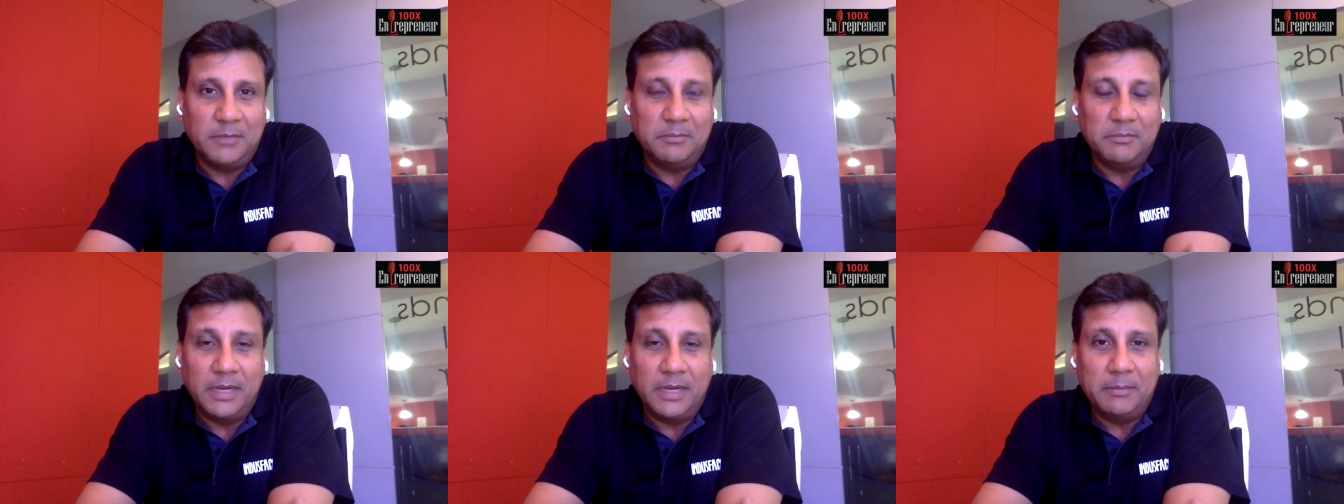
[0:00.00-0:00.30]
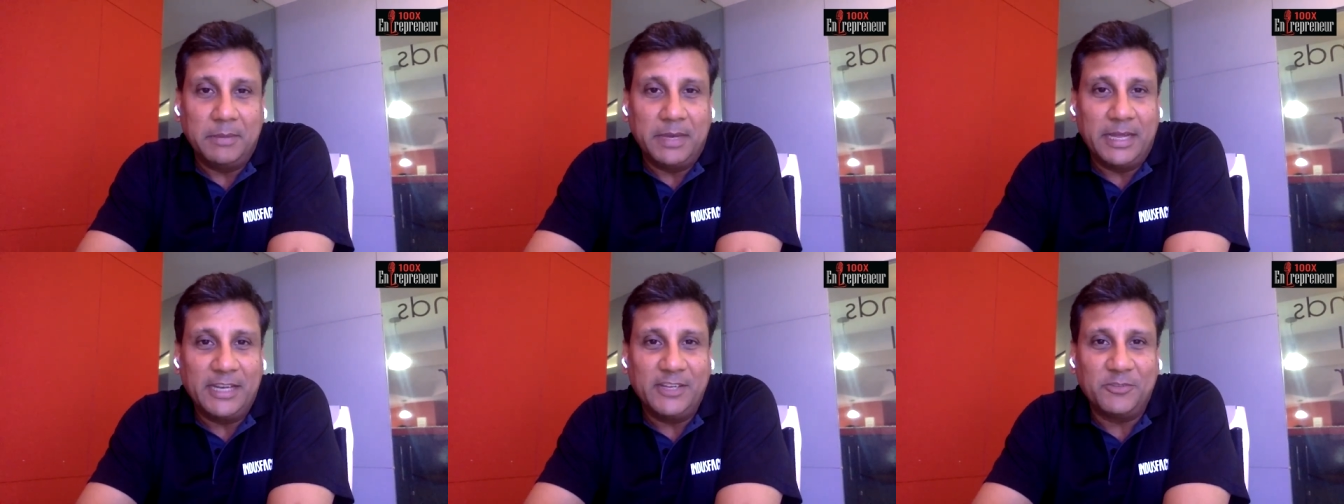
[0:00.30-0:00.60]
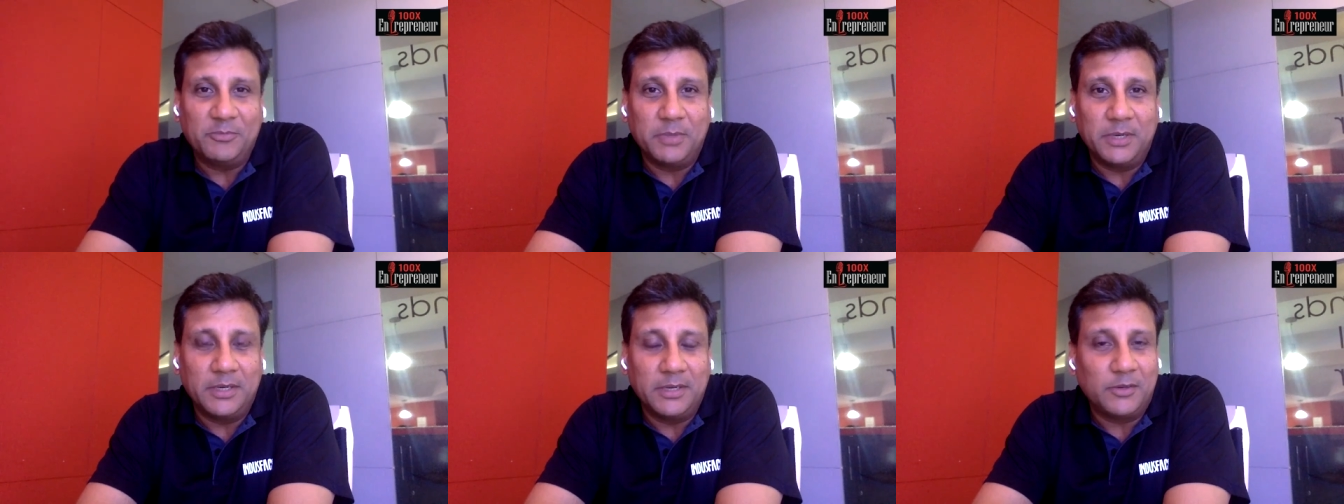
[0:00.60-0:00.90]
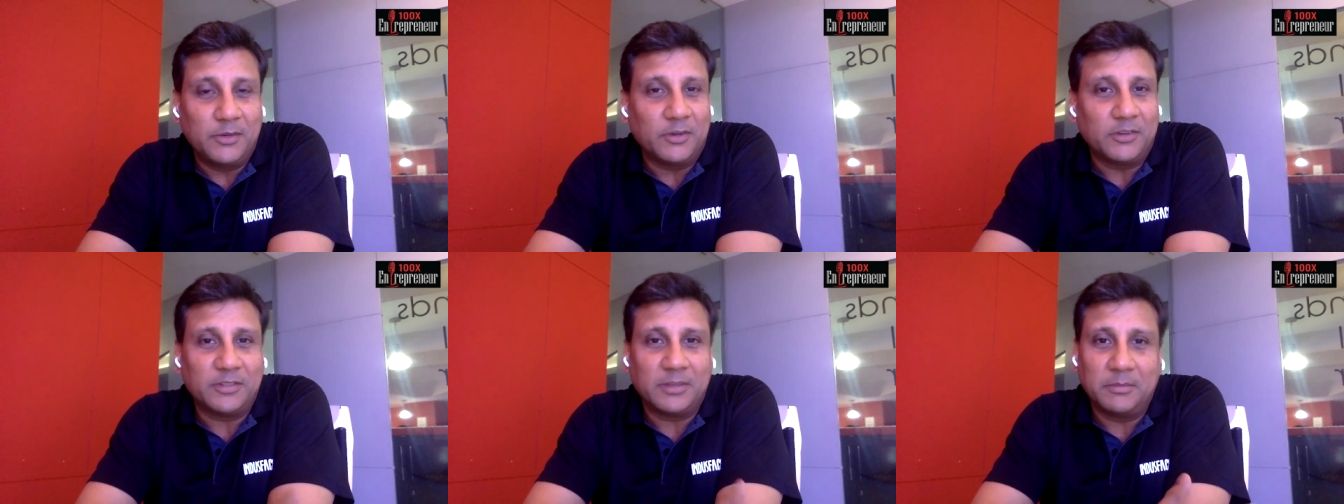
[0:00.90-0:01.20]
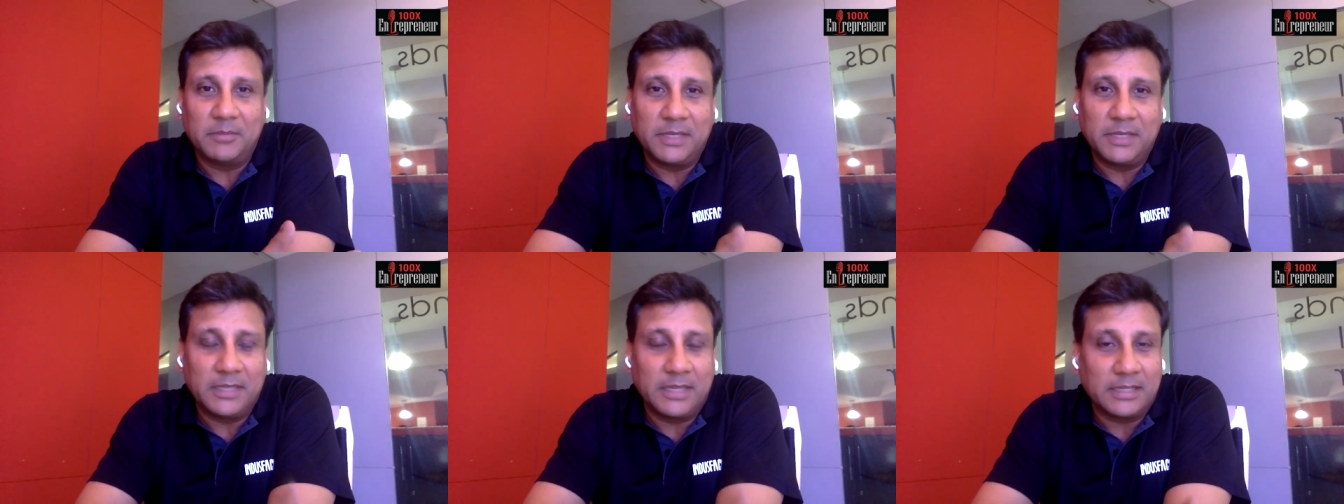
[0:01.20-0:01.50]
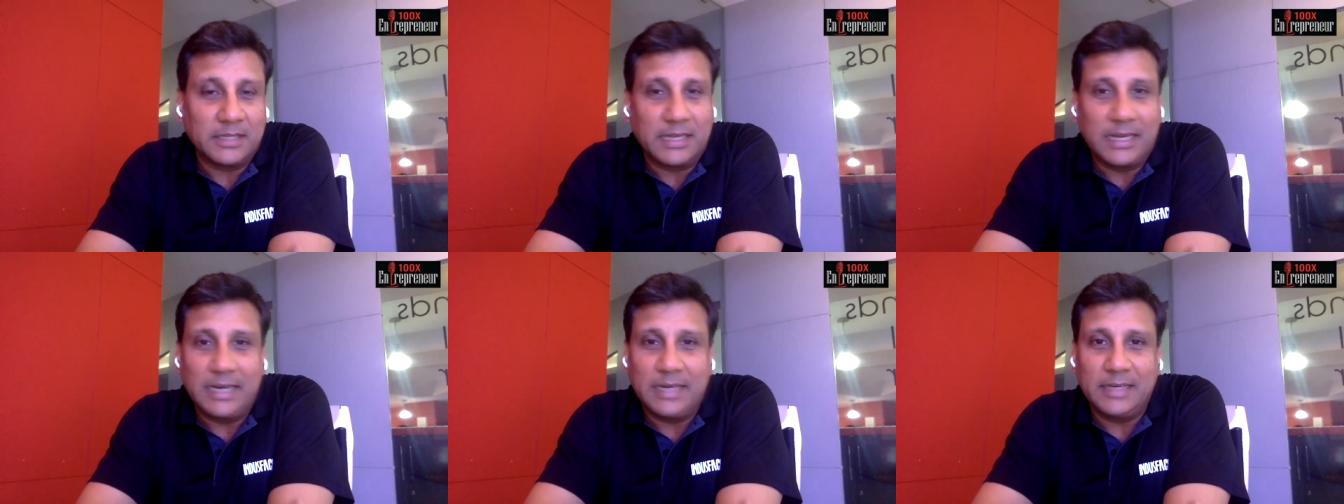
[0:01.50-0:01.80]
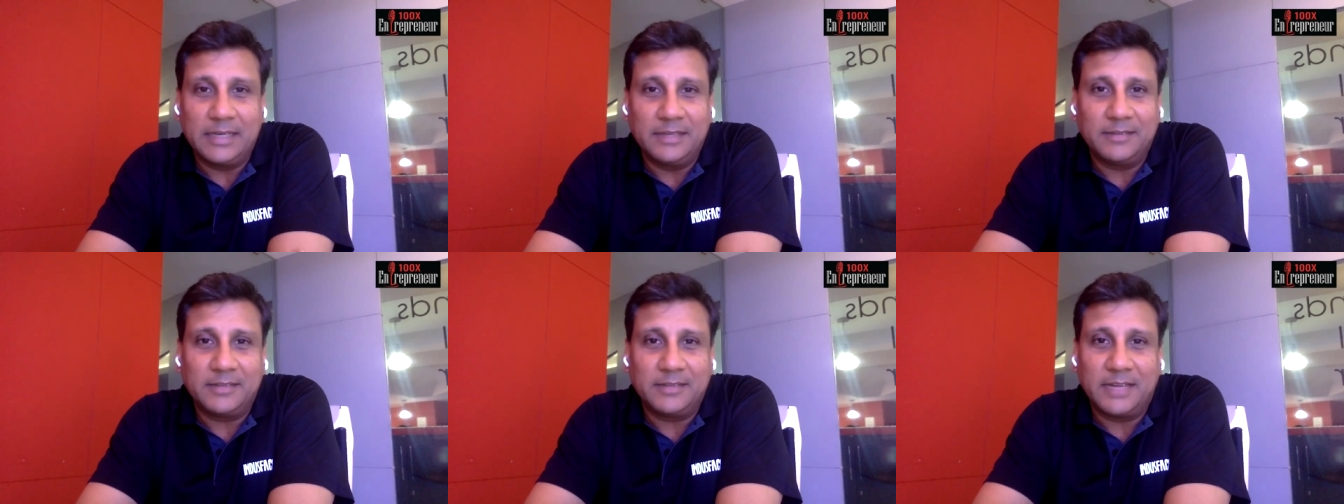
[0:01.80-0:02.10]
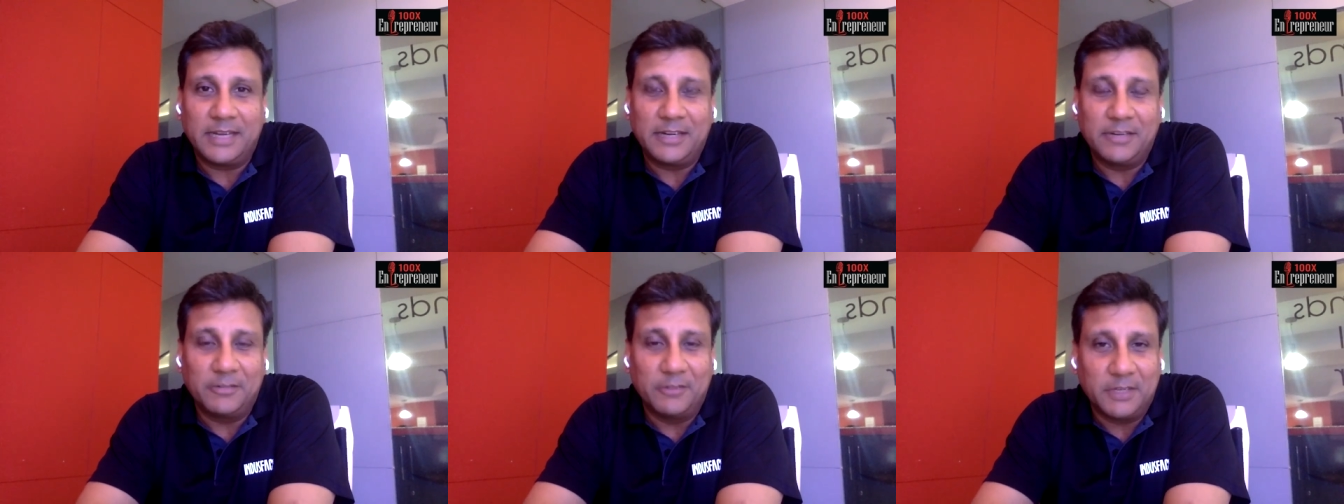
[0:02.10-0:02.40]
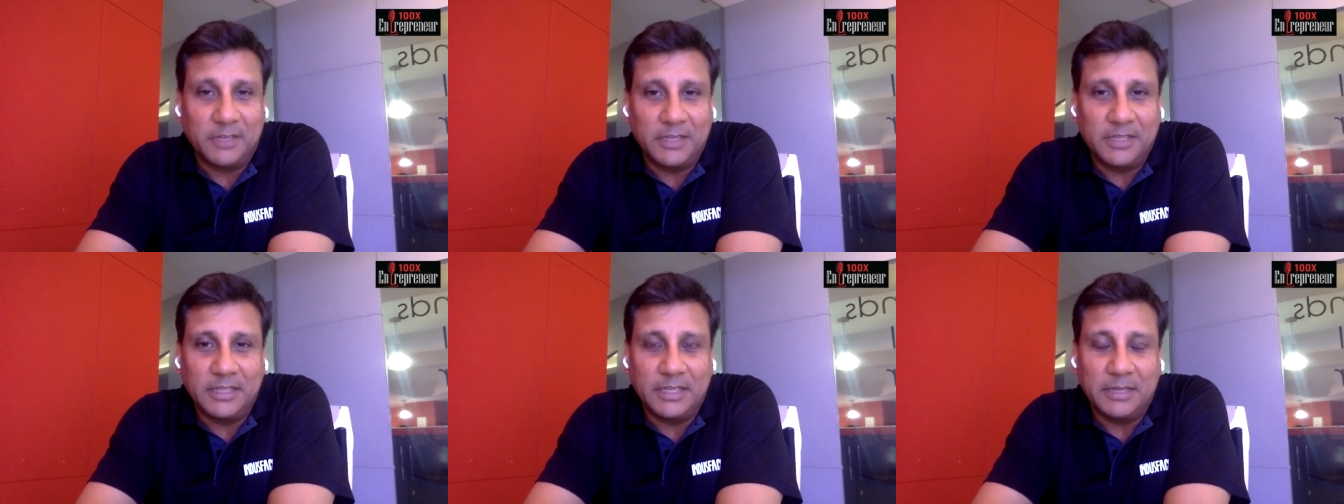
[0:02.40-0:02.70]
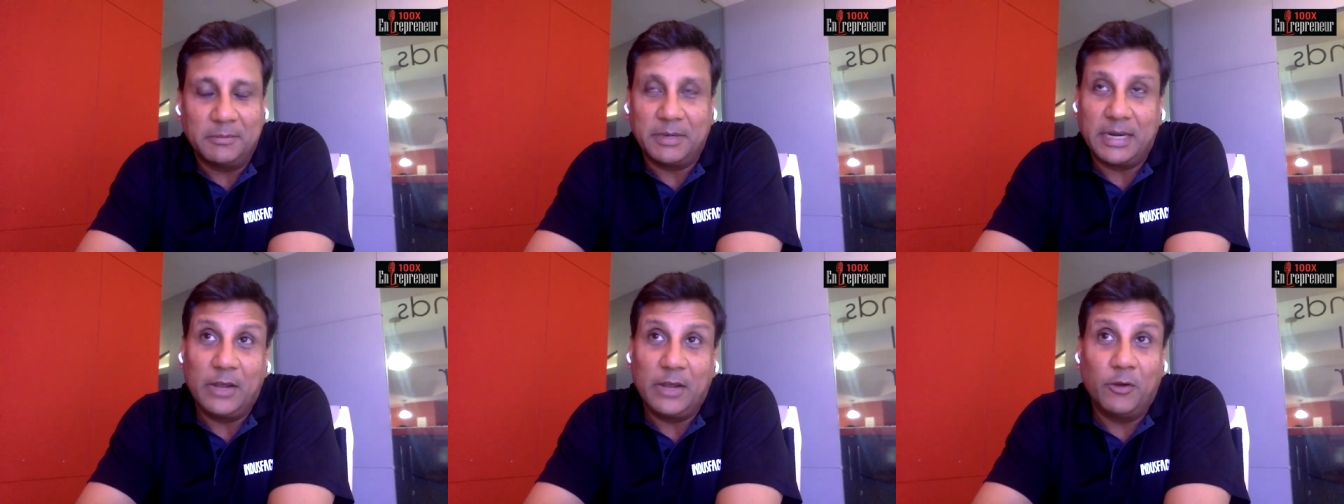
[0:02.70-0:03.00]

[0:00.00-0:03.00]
did my management or something like that, and started working there.